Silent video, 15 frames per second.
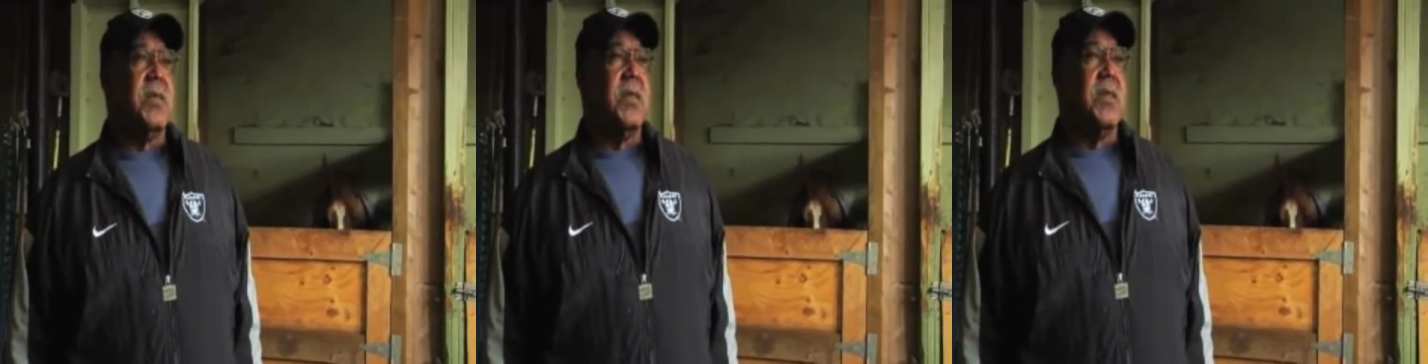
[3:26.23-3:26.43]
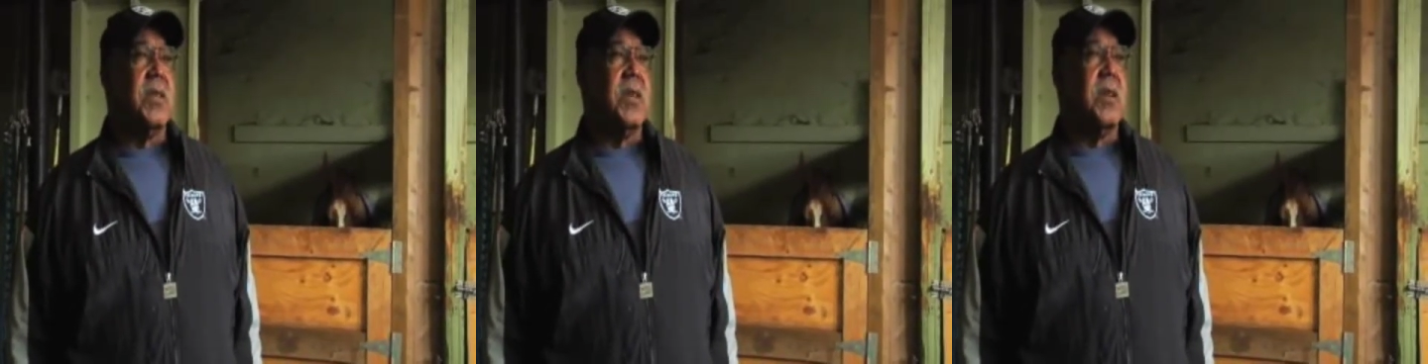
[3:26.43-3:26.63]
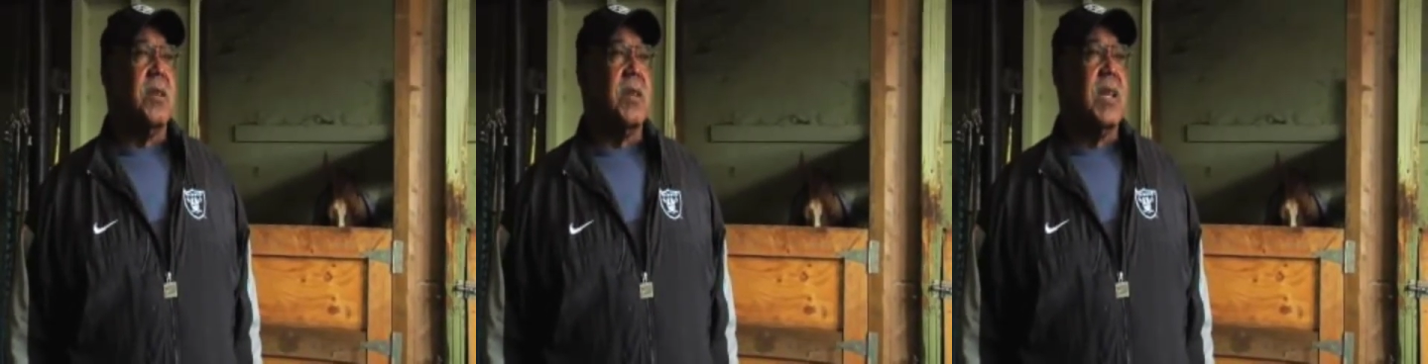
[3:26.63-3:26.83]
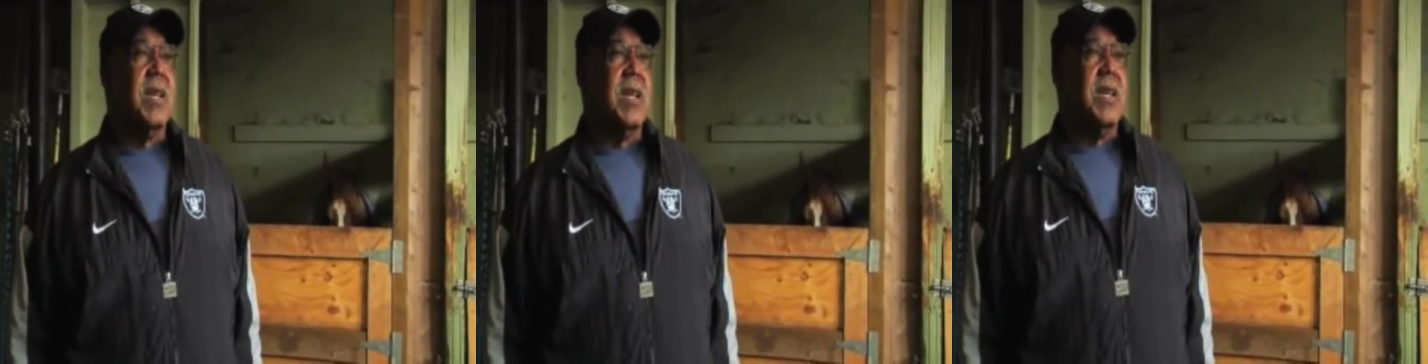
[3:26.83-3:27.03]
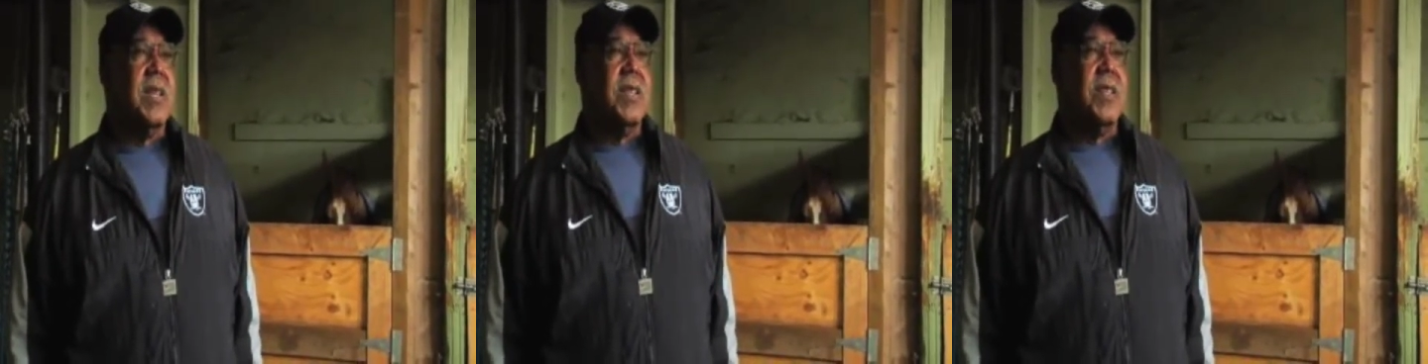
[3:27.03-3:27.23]
He
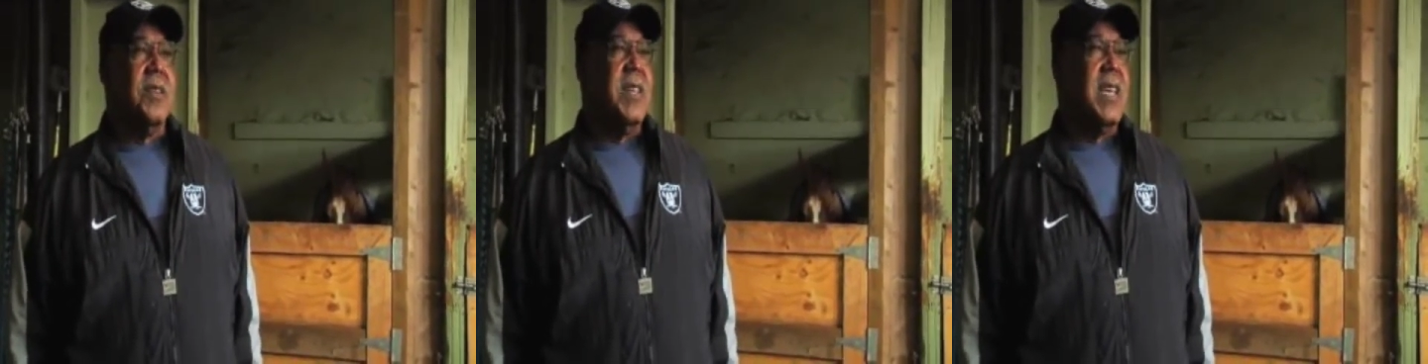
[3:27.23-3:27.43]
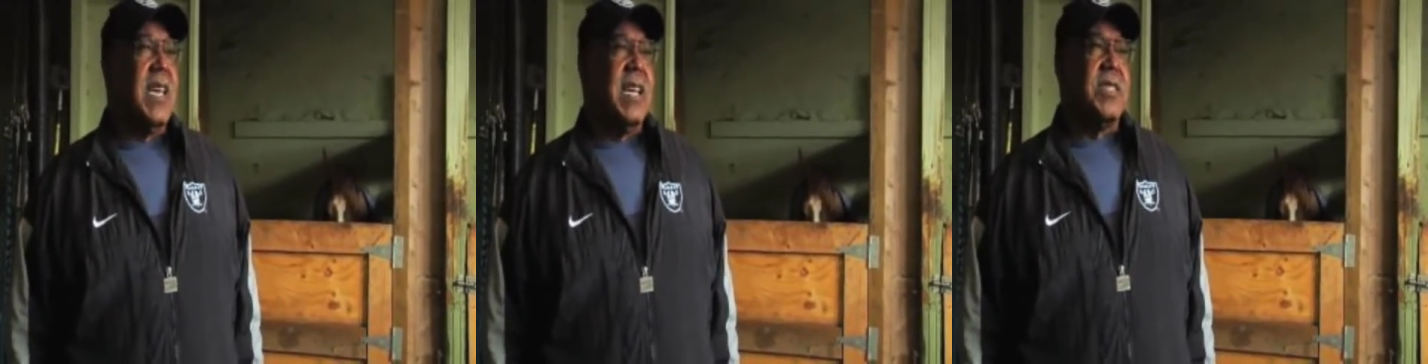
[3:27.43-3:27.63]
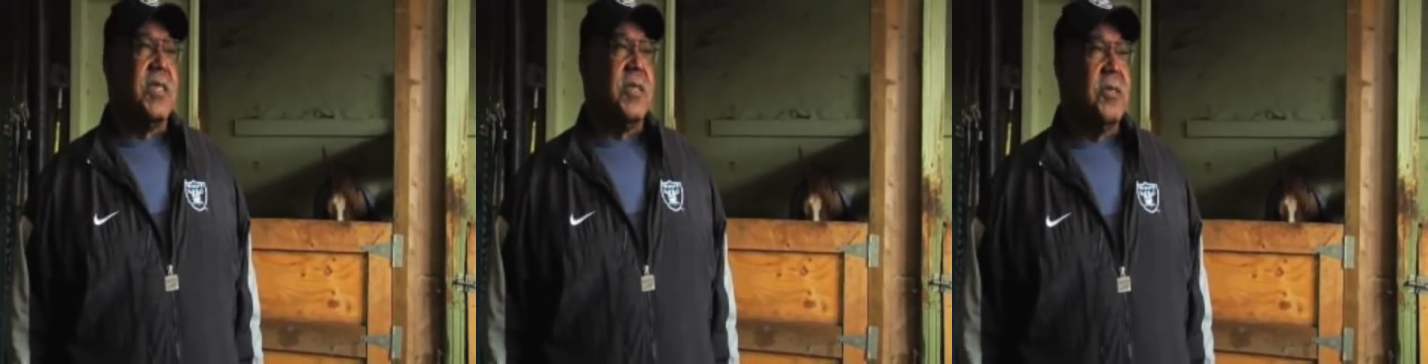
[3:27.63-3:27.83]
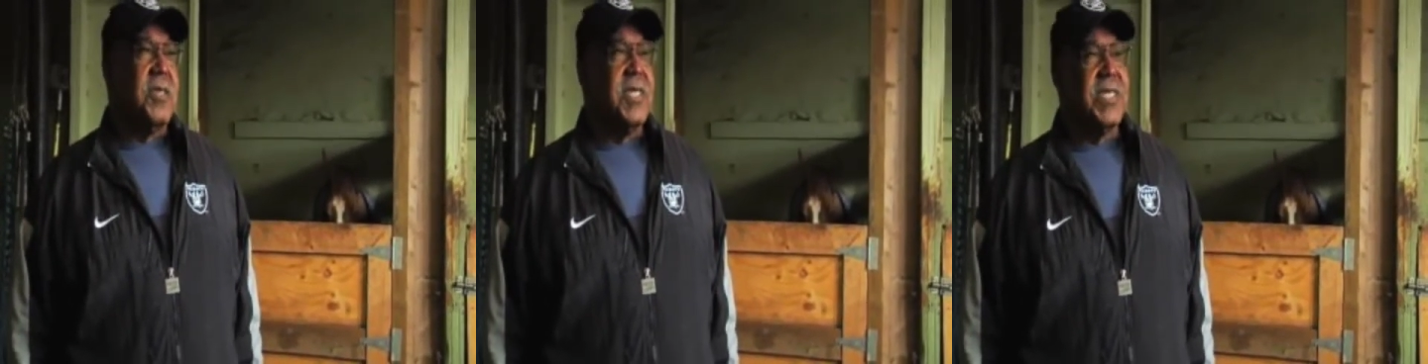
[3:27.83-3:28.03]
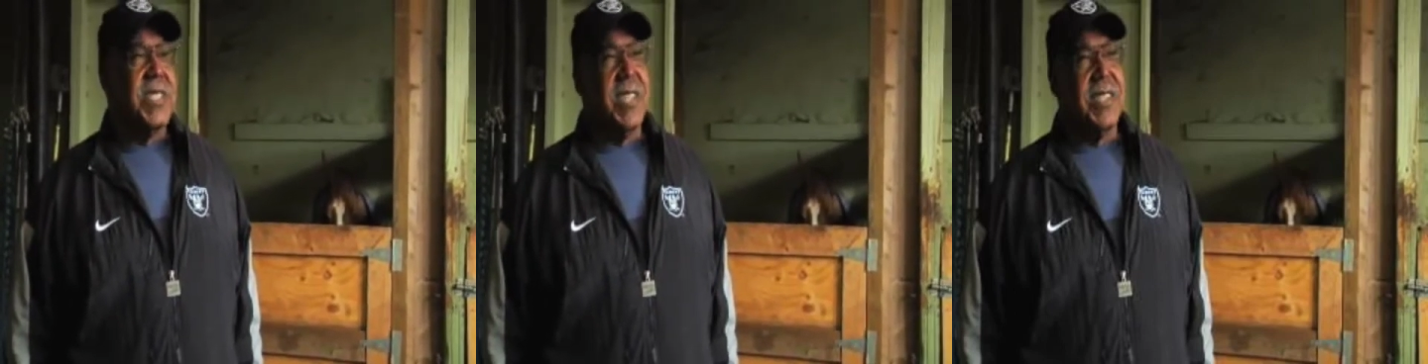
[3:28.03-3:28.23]
has no
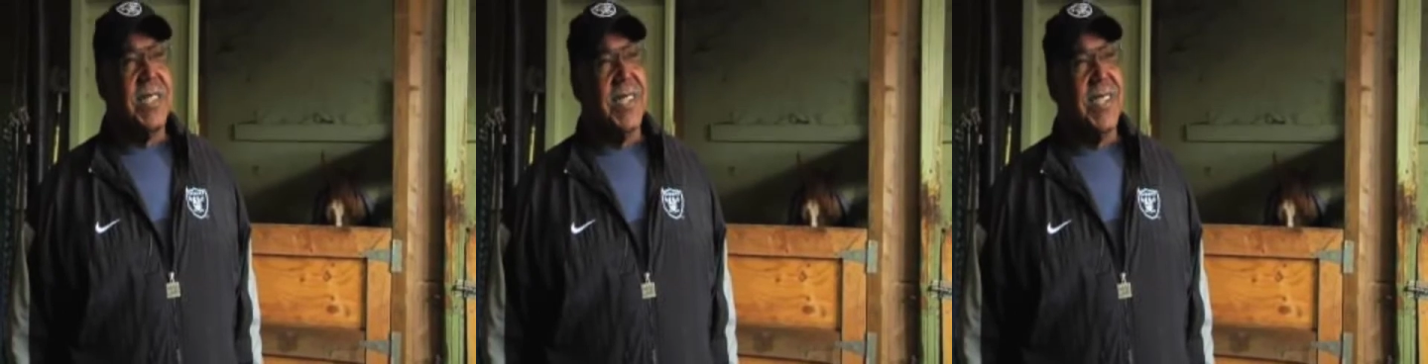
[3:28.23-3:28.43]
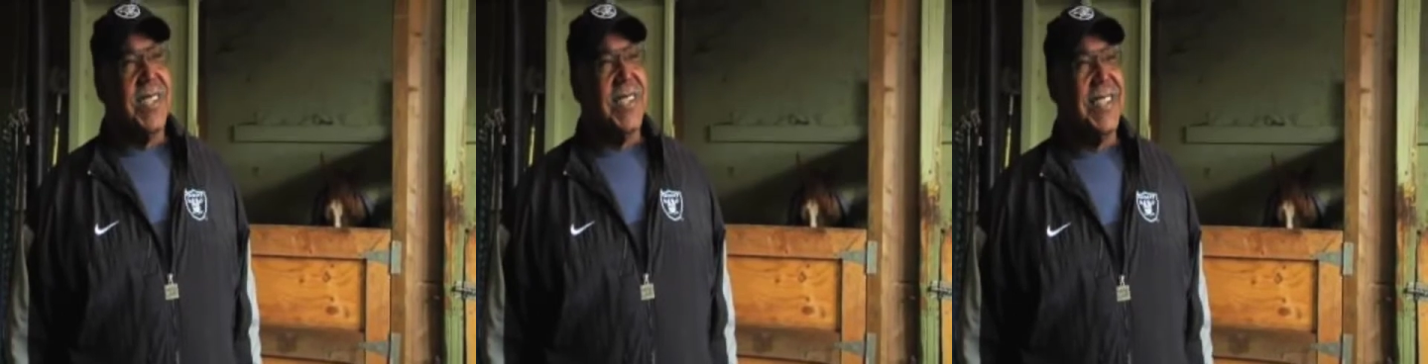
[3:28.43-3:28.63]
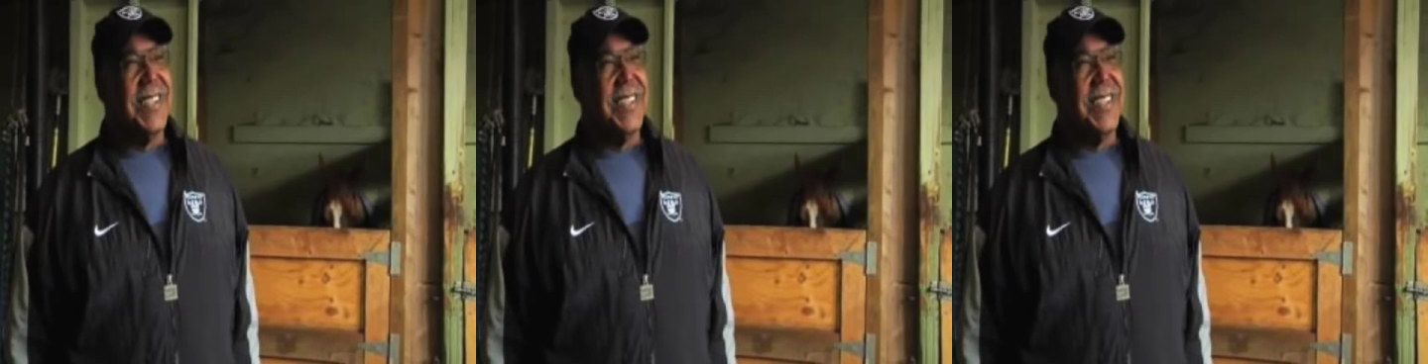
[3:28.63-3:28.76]
agenda.